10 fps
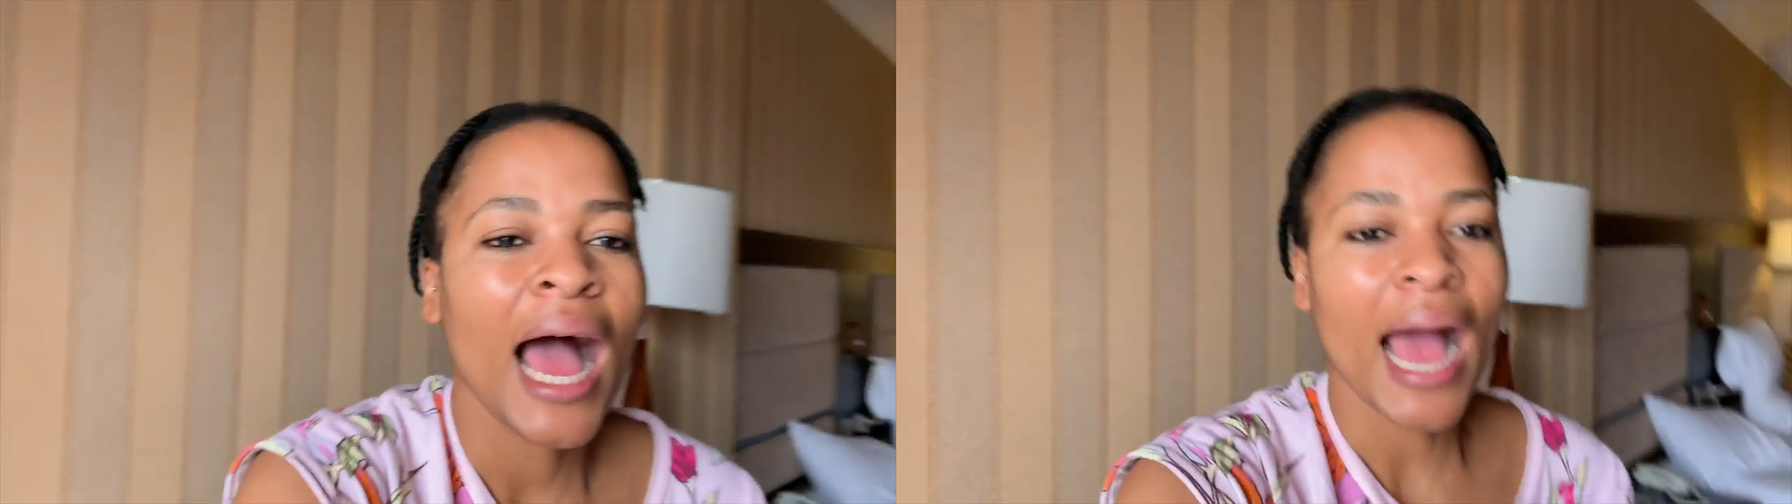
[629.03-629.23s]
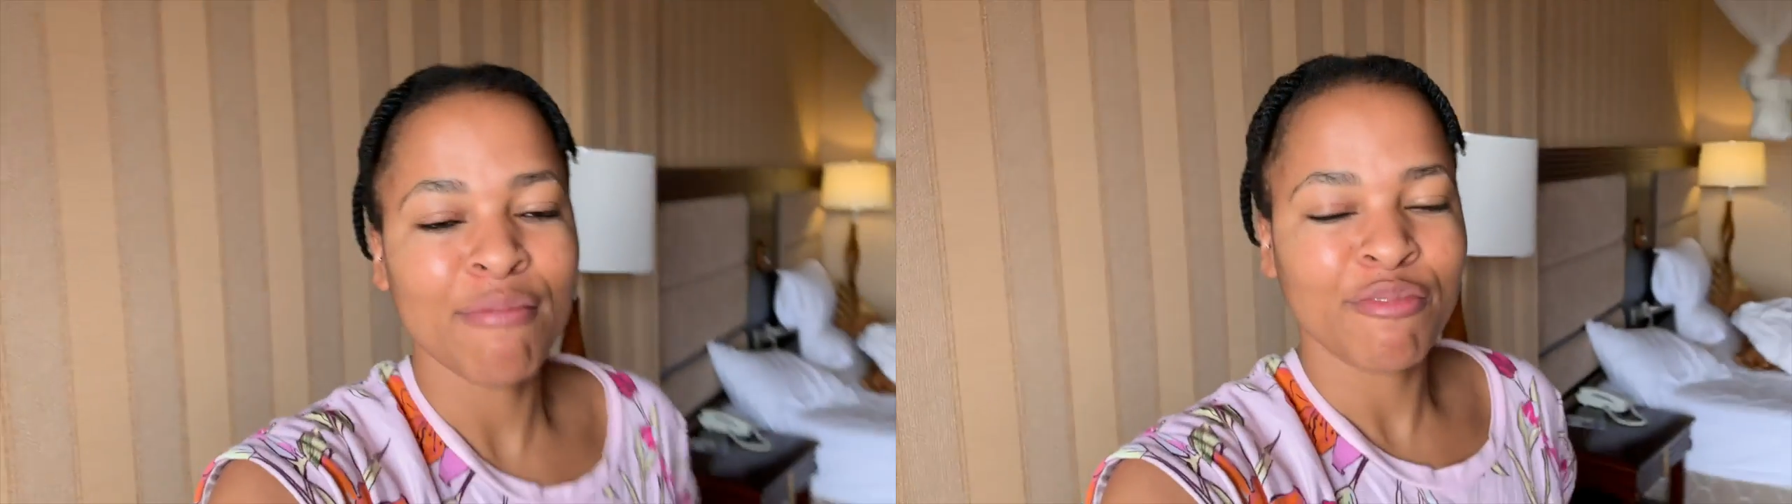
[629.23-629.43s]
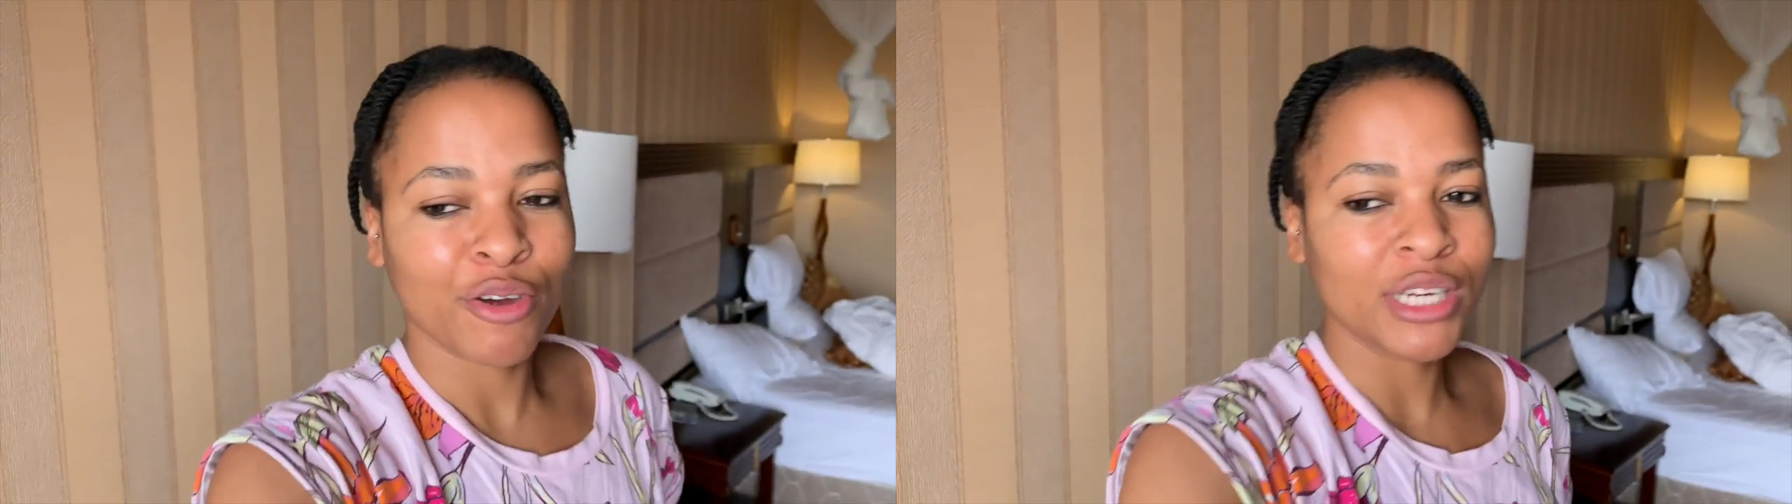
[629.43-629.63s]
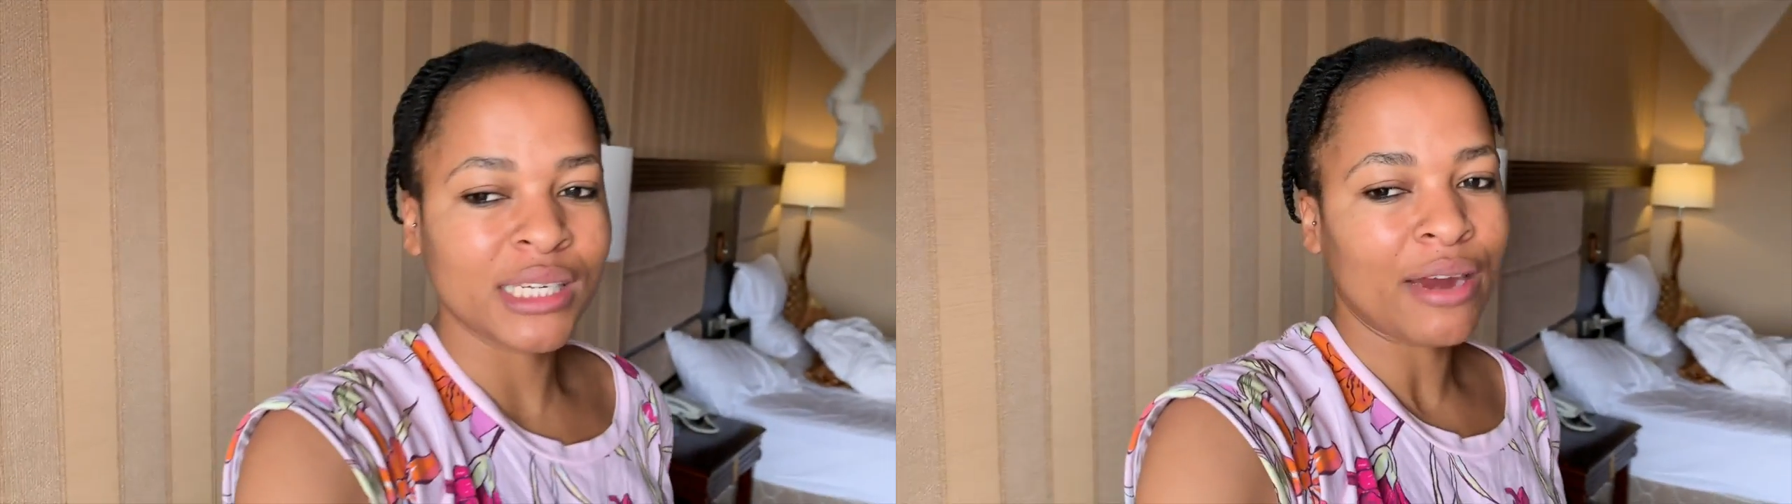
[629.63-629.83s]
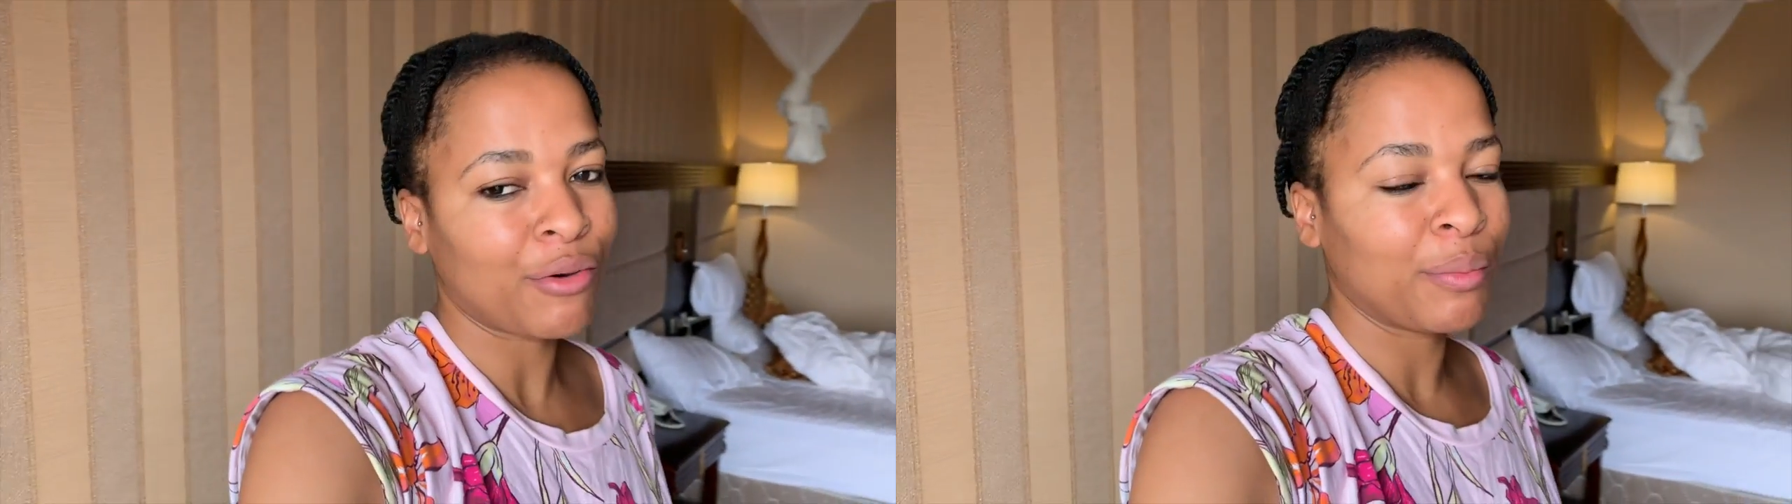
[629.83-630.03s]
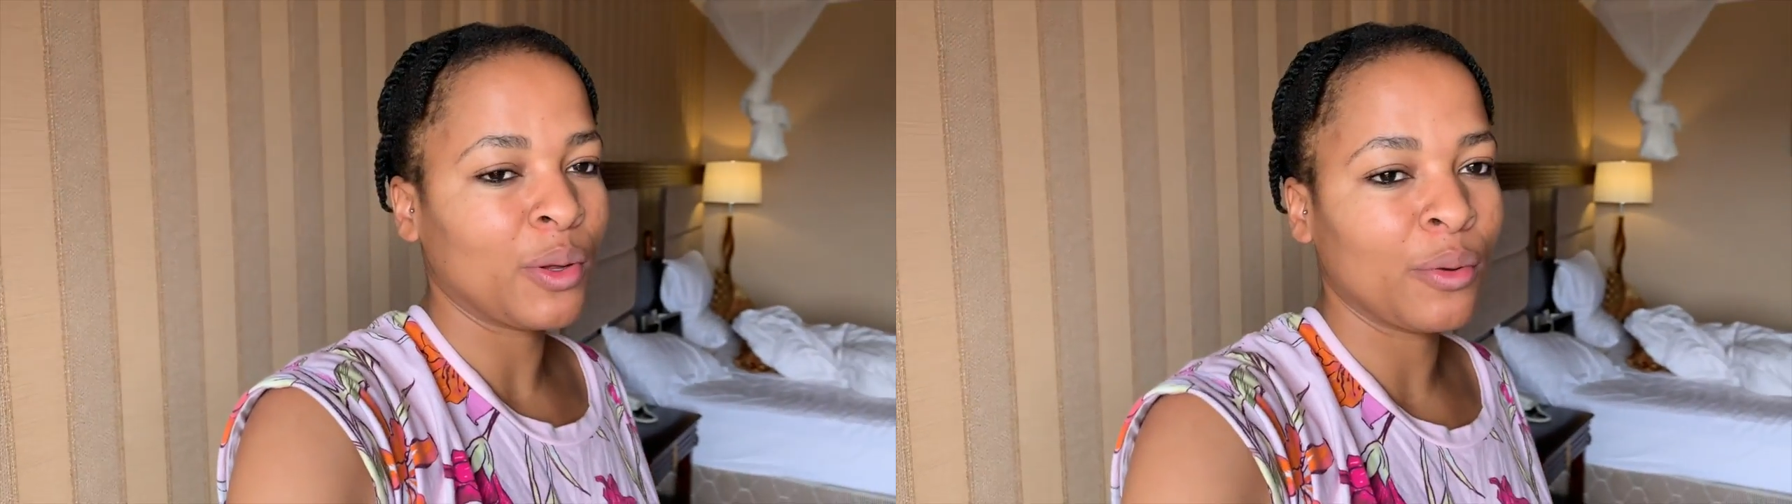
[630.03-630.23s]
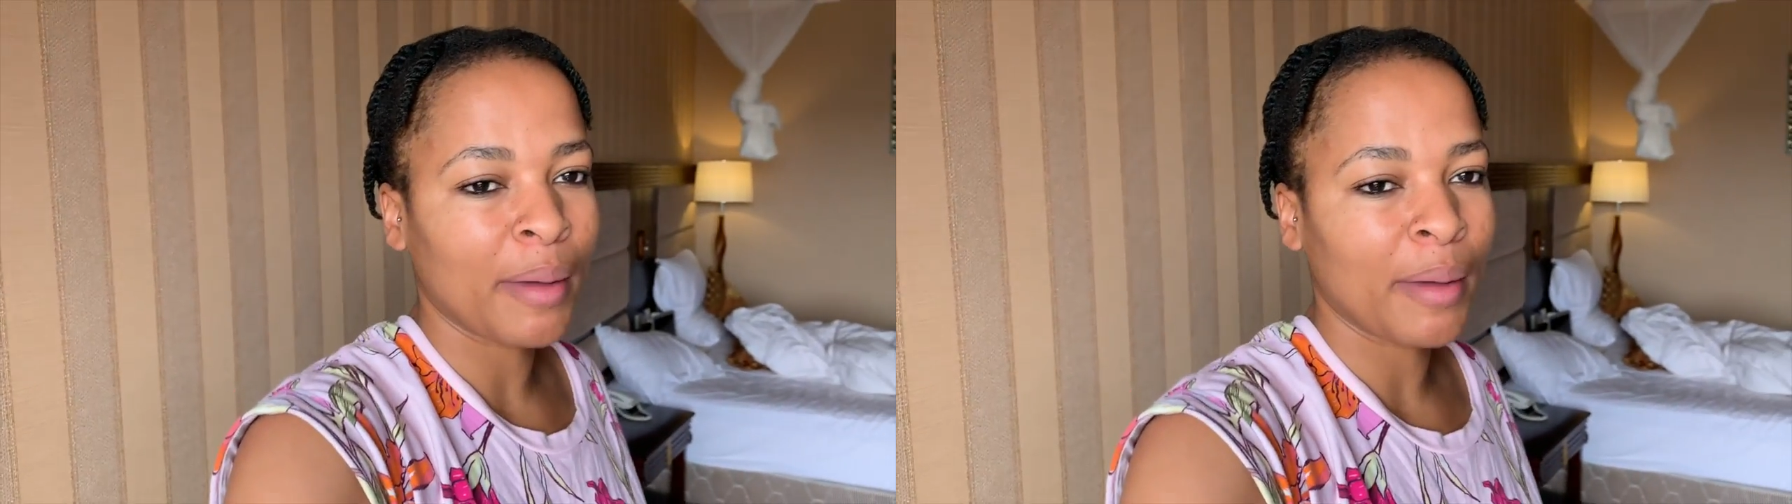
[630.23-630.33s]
I'm very terrible.